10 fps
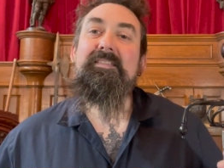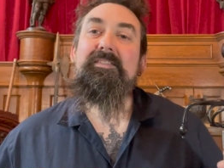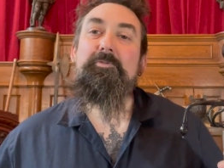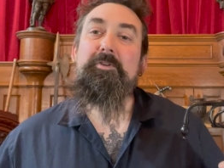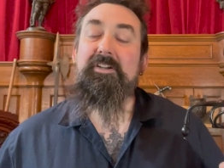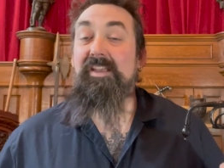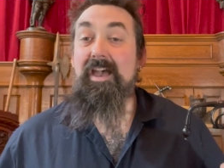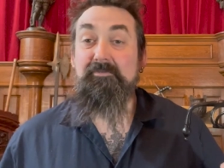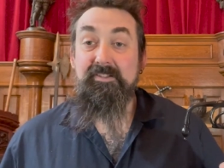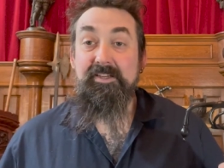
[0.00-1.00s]
the word
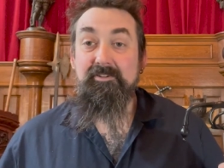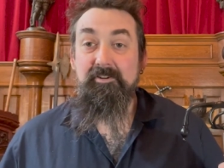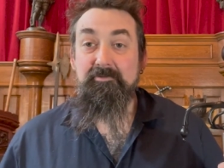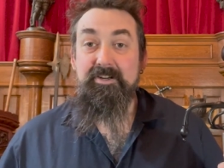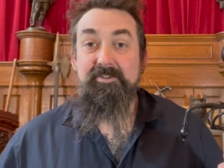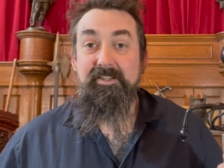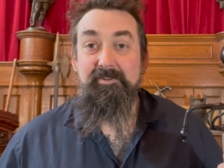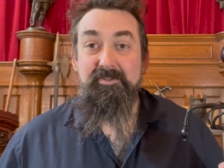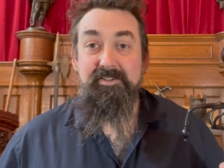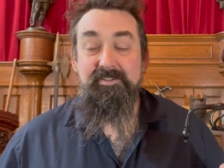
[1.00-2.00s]
cavalier originally
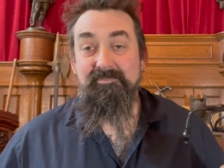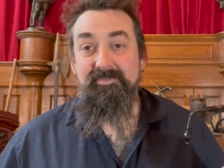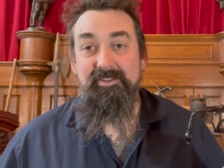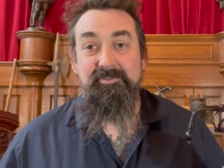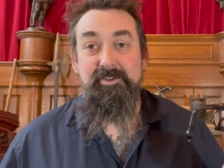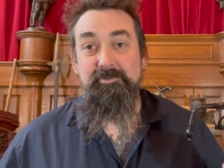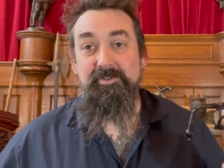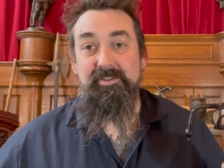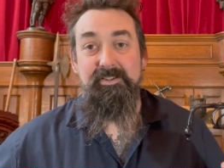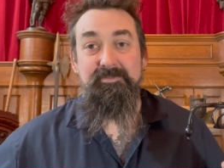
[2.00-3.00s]
was you know,
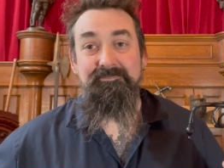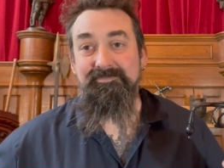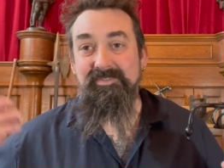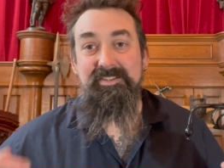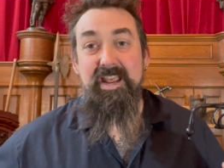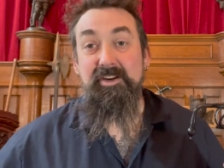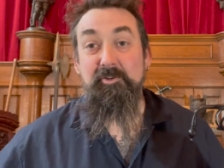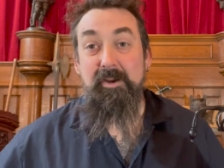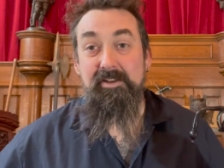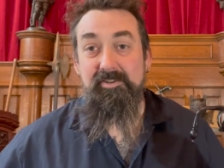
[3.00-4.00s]
used to
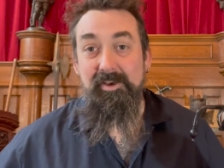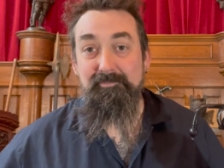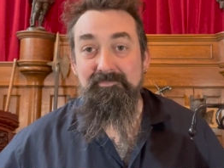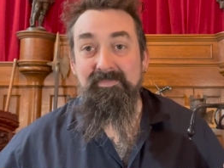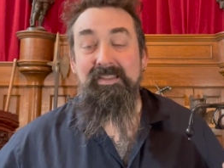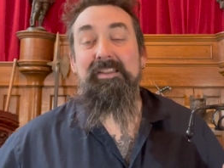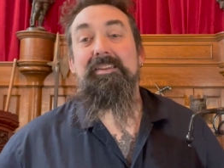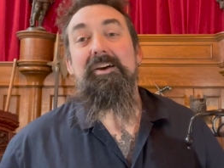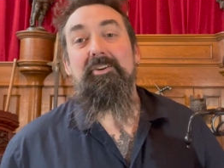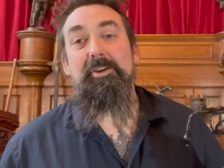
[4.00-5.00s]
denigrate them,
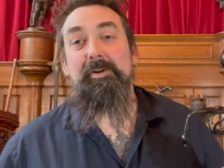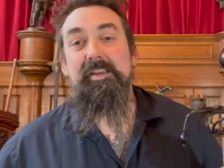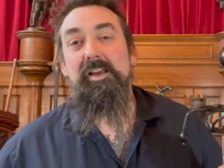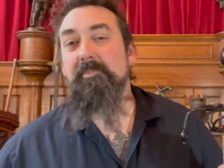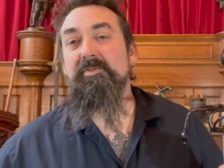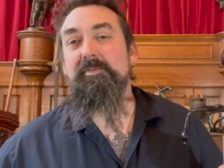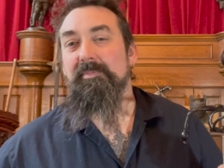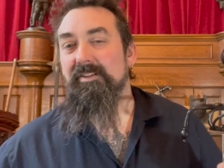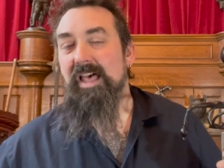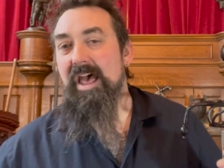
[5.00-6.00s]
although it comes from
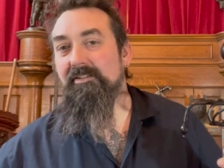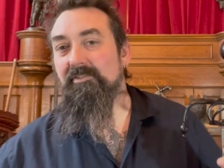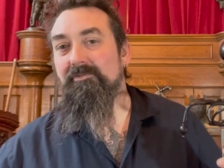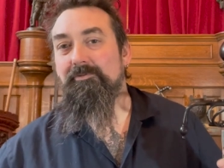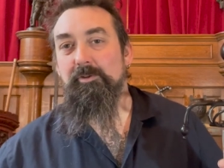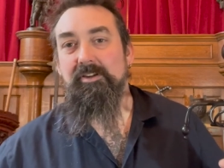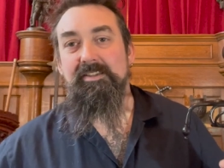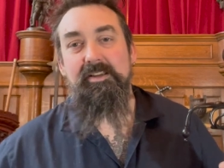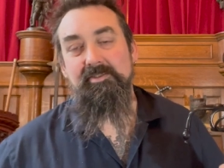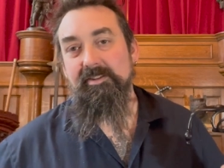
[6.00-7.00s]
the Latin for
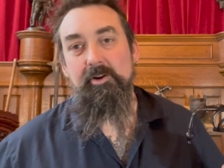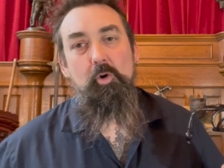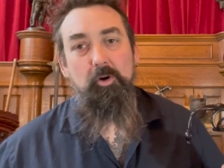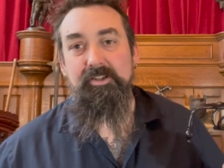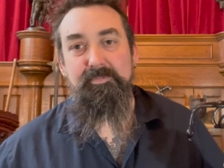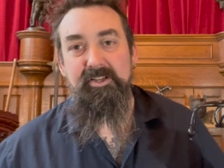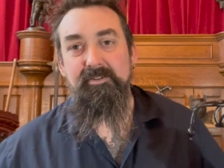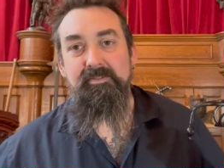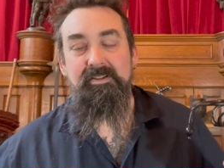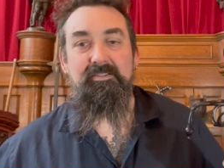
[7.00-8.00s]
essentially horseman,
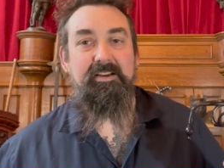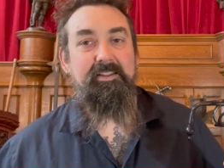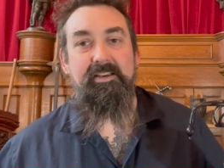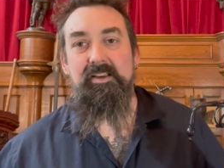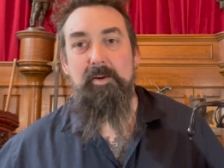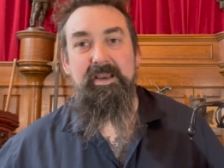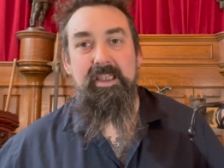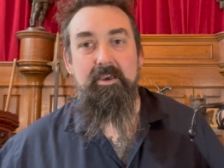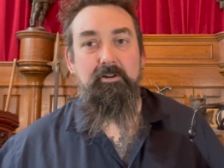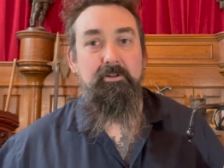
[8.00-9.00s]
right? Like
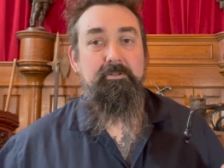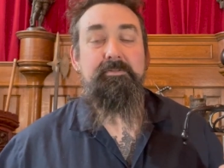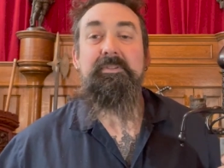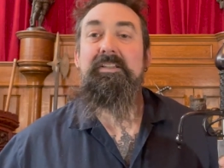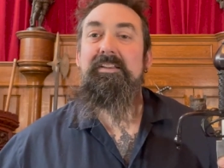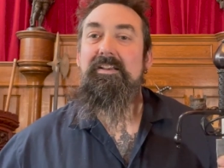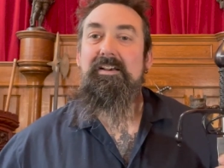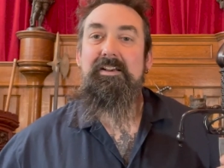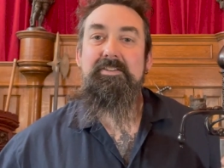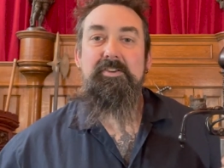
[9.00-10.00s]
caballero,
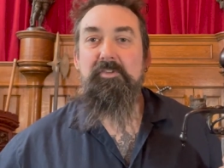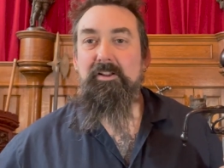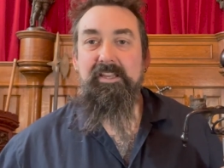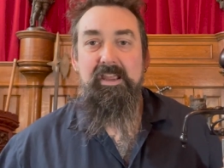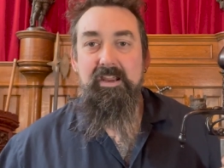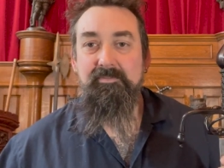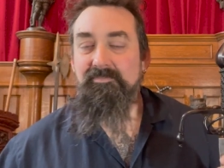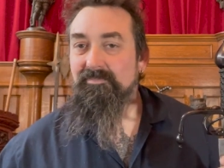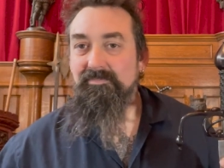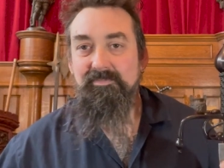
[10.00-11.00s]
uh, chevalier,
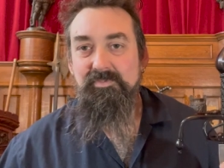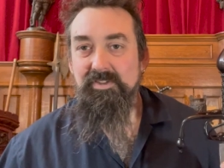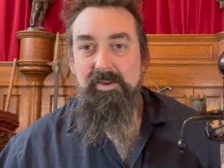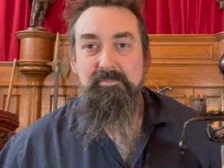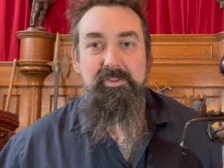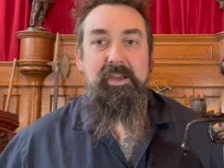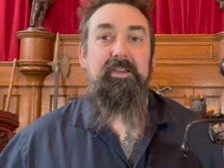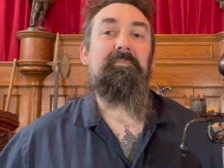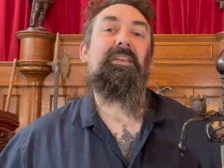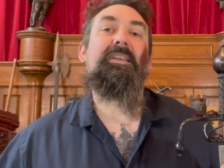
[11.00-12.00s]
same
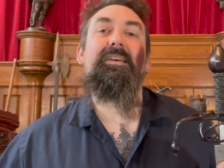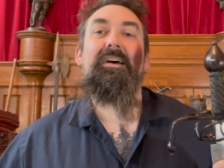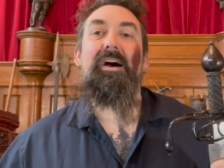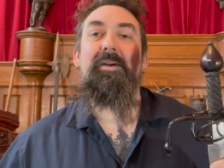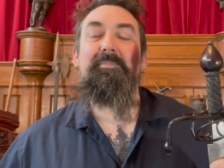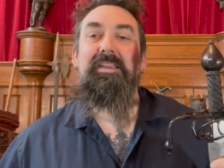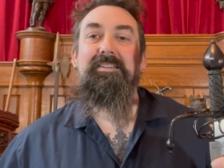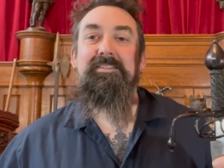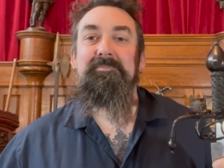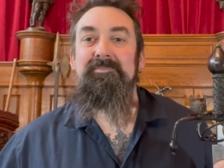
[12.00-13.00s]
thing. Uh, it
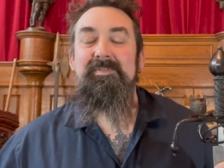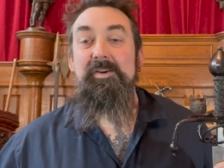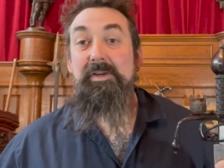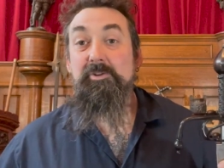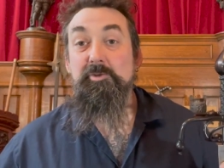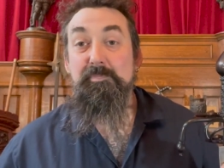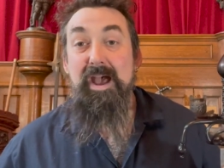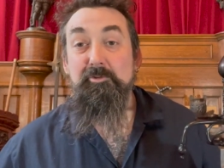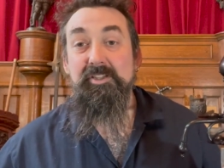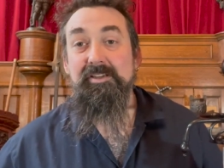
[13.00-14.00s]
means someone who's
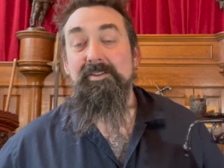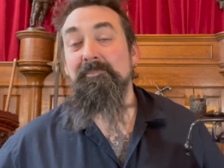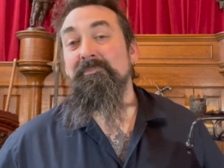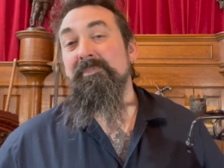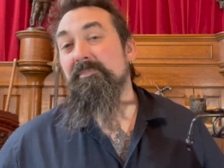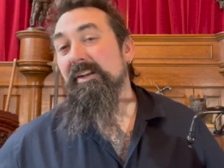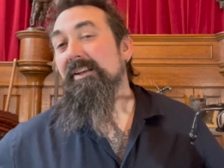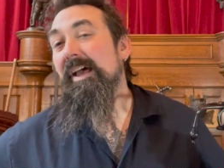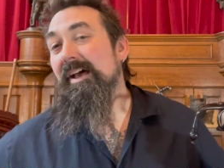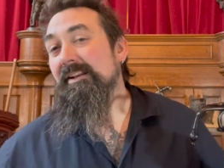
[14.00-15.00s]
mounted, but
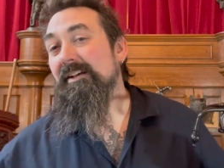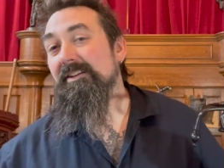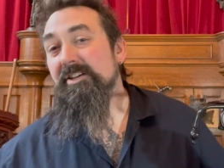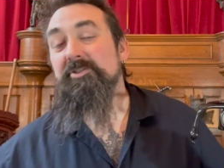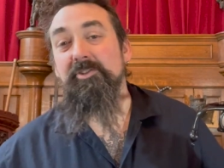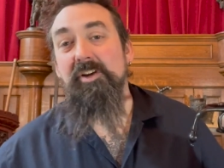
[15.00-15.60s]
it had additional